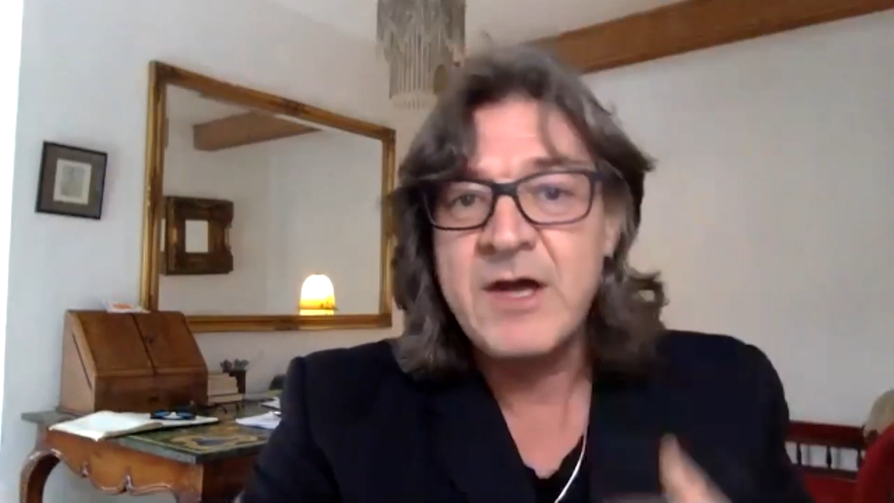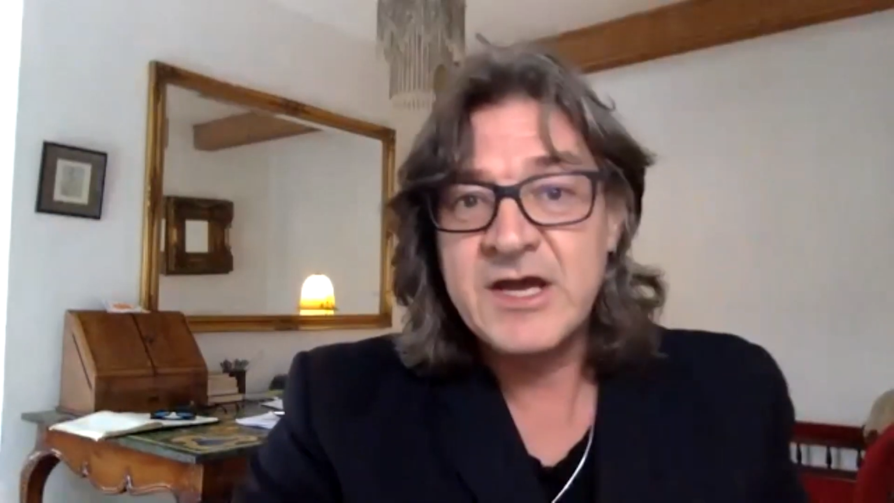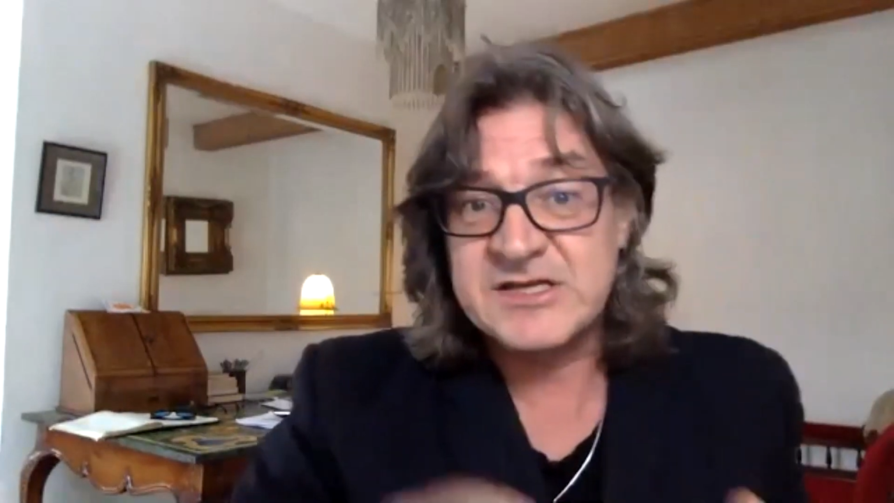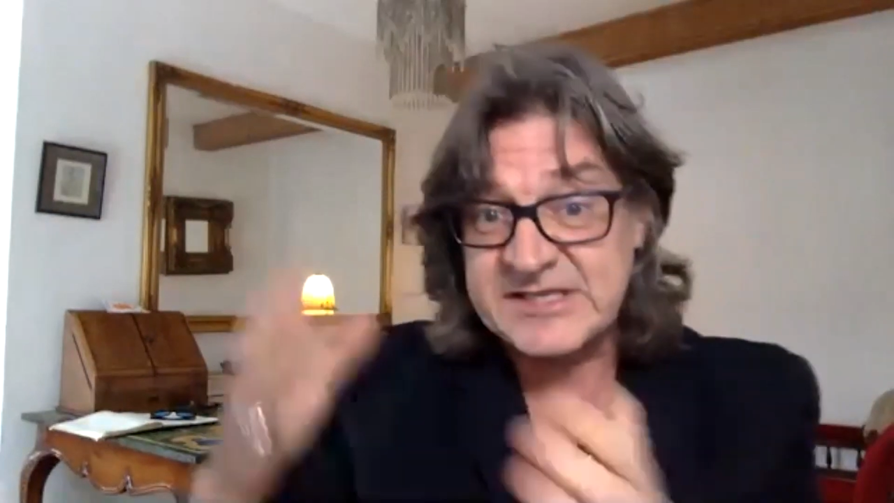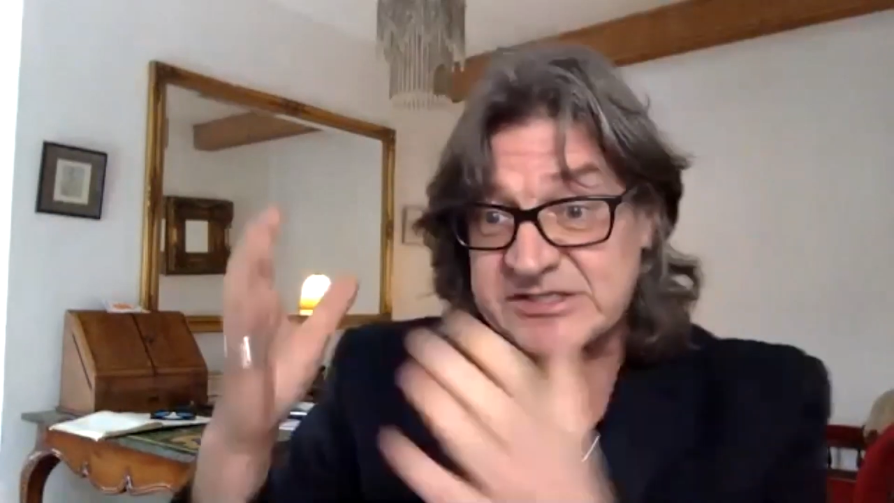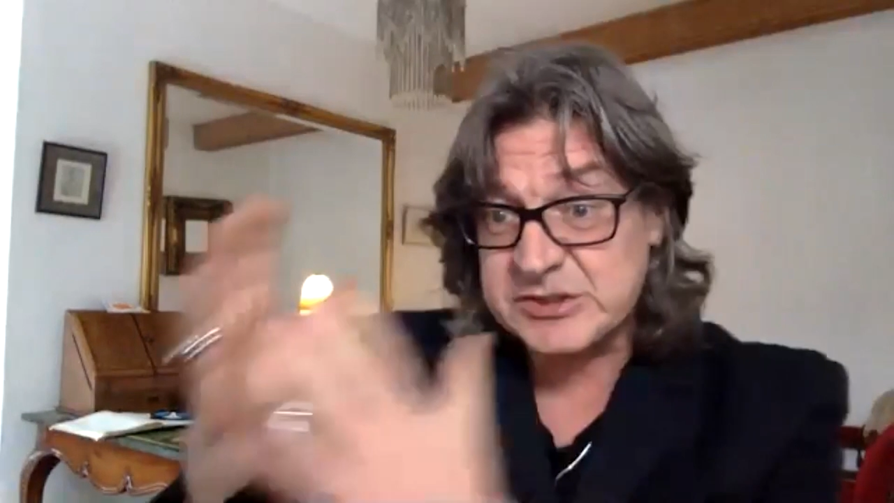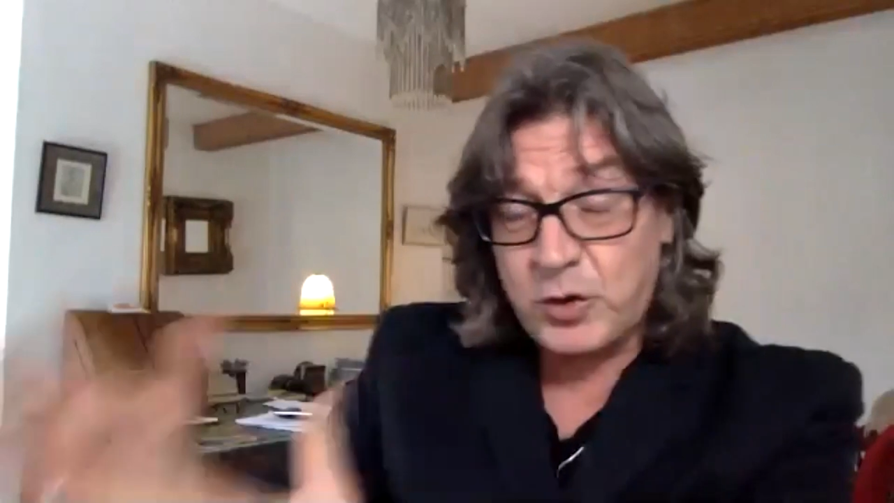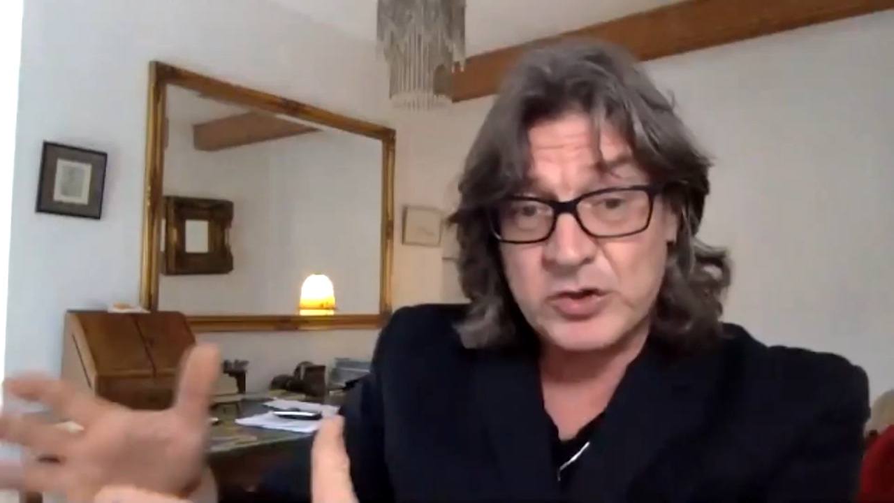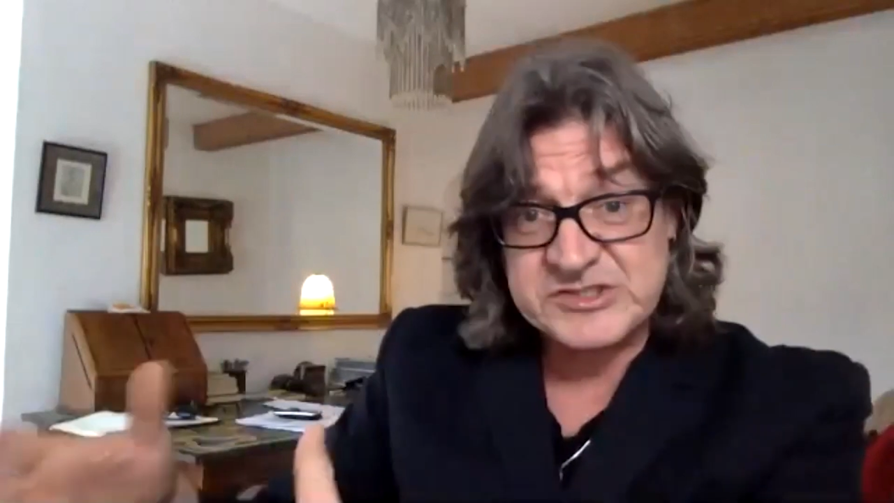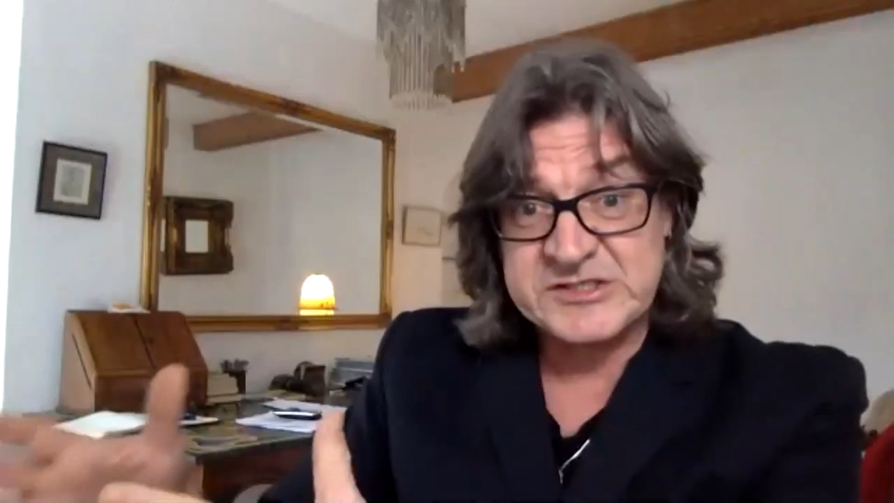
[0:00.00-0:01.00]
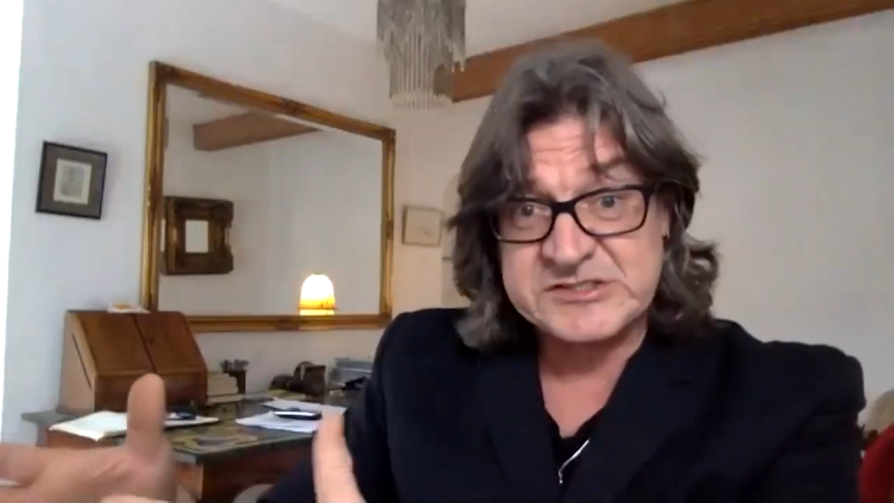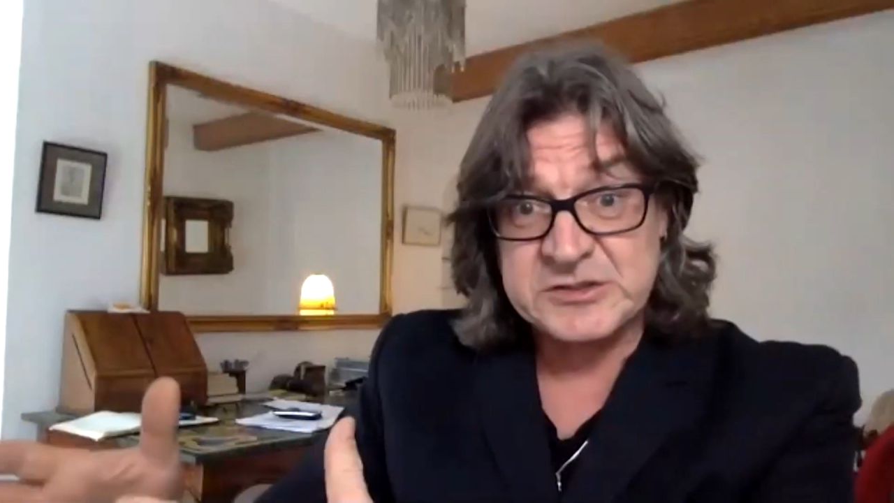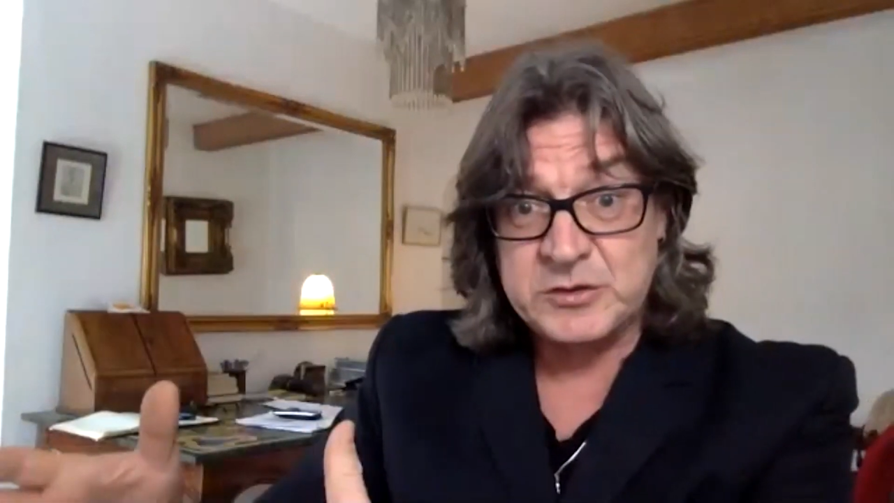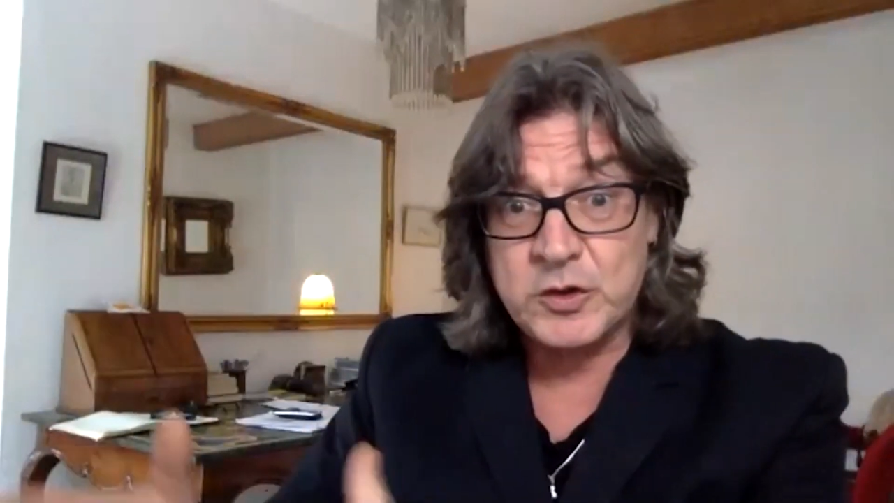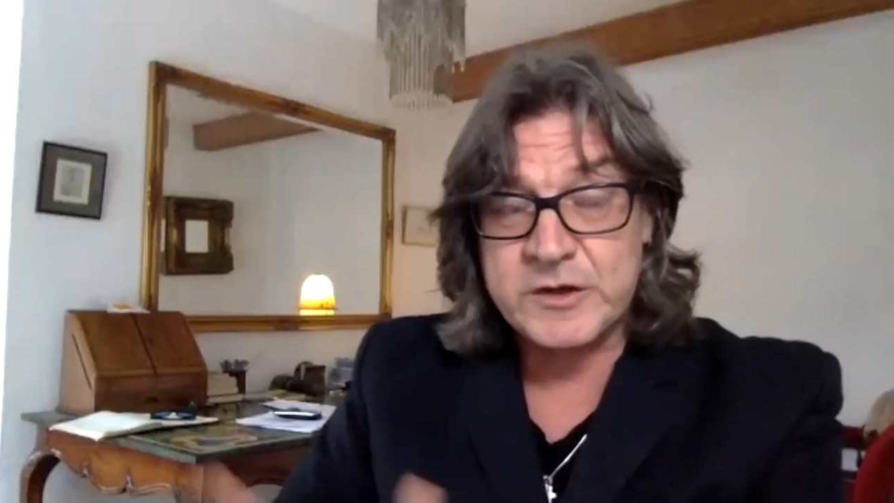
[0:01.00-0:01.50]
because he talks the
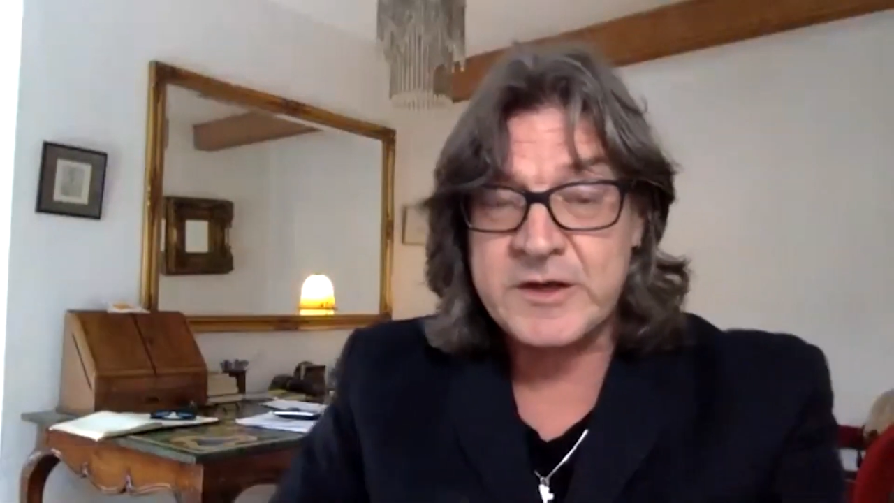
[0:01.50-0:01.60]
talk